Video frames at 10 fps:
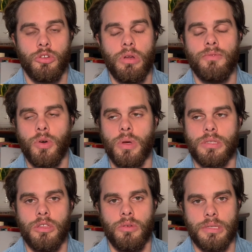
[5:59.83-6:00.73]
Greenville
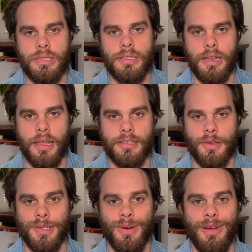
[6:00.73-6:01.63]
was too, it's sitting next
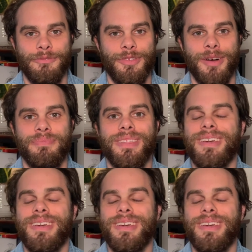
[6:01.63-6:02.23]
to us where I'm from.